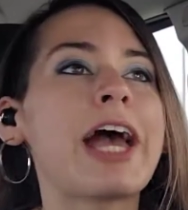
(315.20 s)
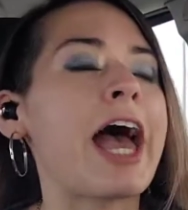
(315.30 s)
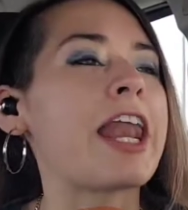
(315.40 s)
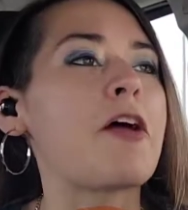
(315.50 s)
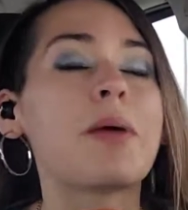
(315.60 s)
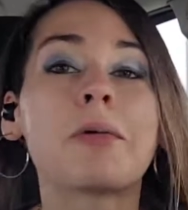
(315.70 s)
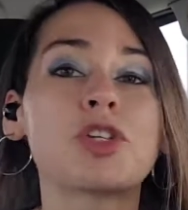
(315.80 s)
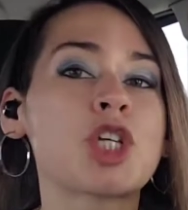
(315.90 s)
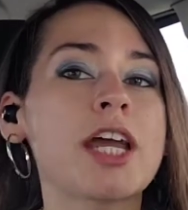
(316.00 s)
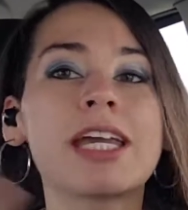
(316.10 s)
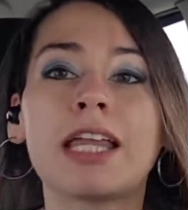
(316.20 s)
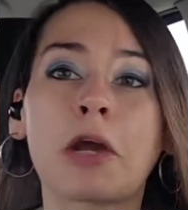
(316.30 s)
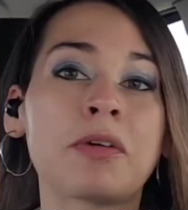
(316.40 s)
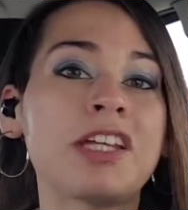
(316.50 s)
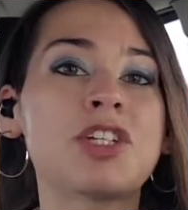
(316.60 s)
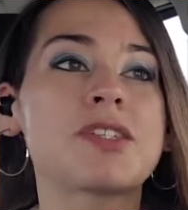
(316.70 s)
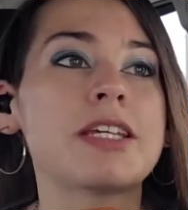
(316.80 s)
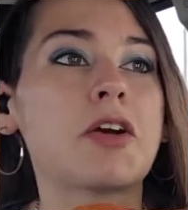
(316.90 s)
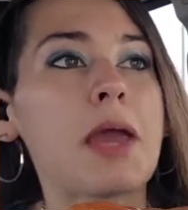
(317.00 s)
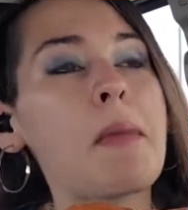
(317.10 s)
And I was checking like
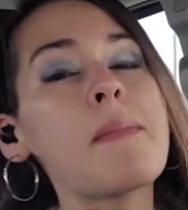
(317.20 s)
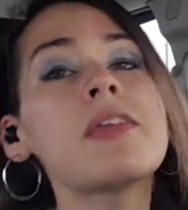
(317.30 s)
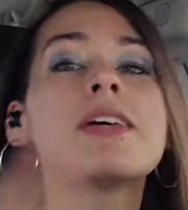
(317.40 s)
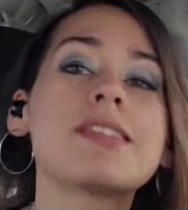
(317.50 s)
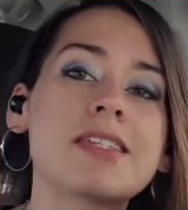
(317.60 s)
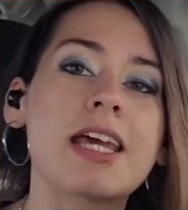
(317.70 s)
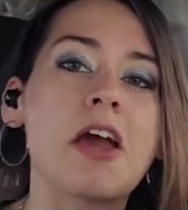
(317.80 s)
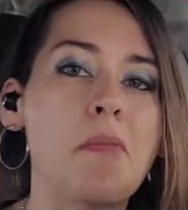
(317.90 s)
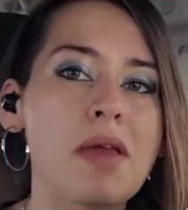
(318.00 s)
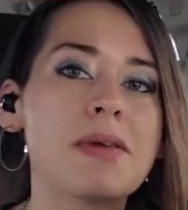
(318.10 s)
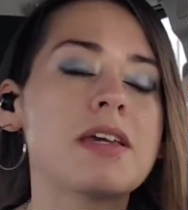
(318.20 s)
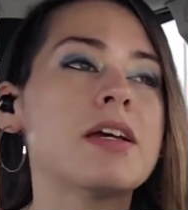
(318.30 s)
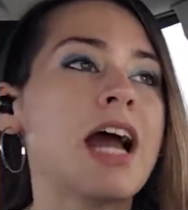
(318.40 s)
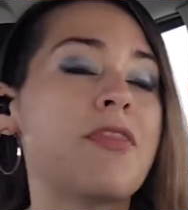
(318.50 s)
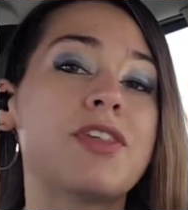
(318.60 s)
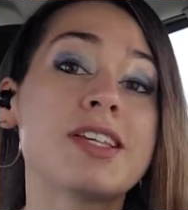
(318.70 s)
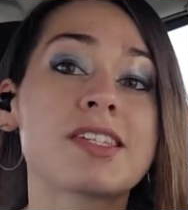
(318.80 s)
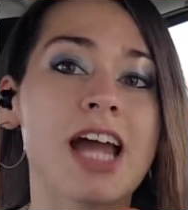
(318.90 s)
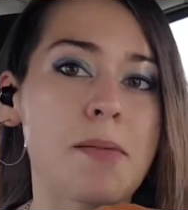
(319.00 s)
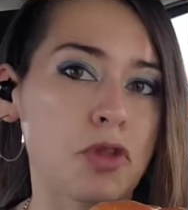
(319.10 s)
religiously, okay, maybe this day or maybe at
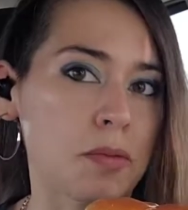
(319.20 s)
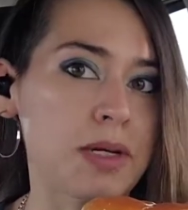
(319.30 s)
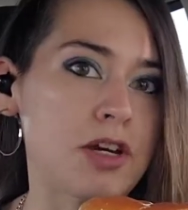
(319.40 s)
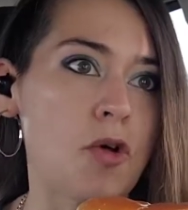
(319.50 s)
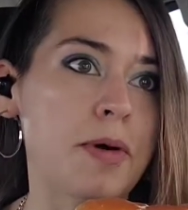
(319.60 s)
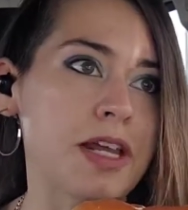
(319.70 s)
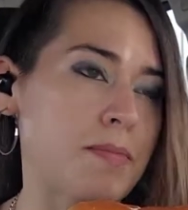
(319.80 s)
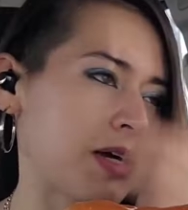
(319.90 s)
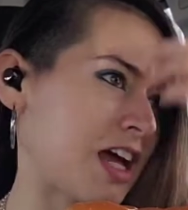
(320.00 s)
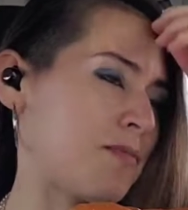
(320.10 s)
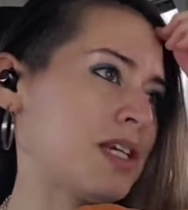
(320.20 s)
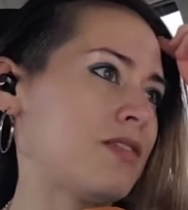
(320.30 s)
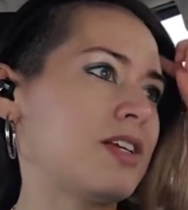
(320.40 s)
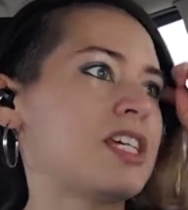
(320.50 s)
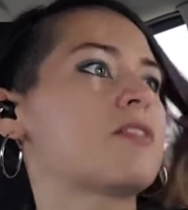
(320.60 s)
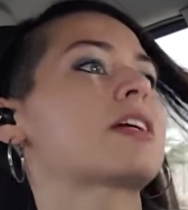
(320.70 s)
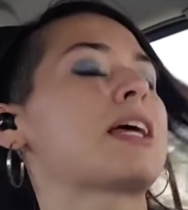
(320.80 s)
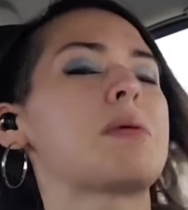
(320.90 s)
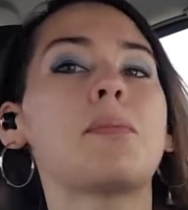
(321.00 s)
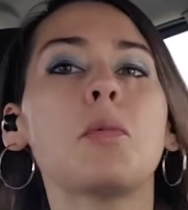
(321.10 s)
this time there'll be nobody, but I've been even hearing
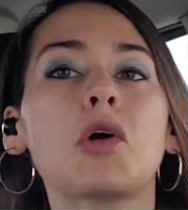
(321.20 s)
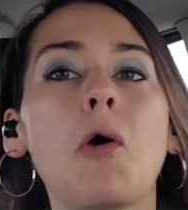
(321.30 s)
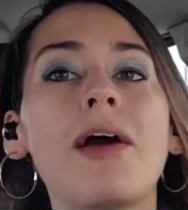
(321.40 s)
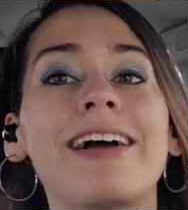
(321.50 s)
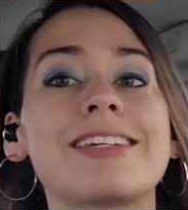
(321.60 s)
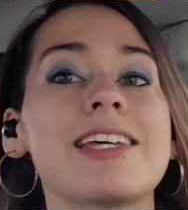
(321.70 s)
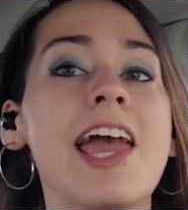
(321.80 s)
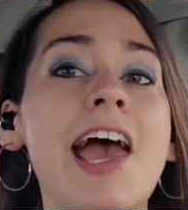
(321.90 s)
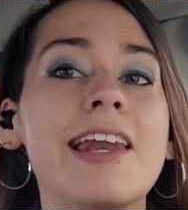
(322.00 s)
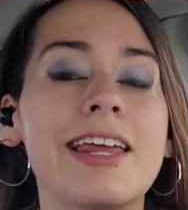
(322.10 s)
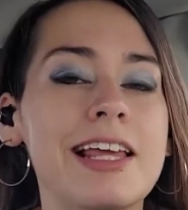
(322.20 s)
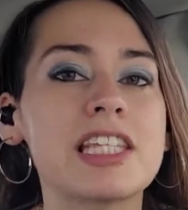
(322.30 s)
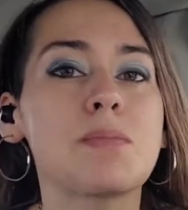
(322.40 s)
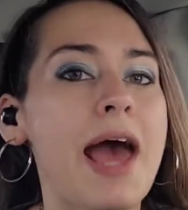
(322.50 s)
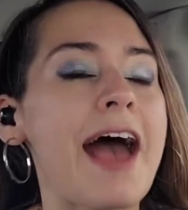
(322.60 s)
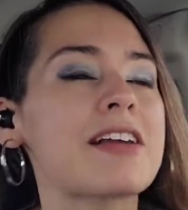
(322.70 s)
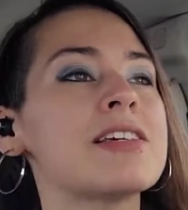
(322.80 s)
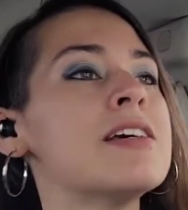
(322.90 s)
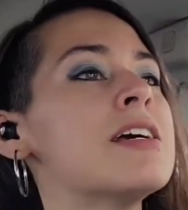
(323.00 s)
like people will go at 10 and it's packed.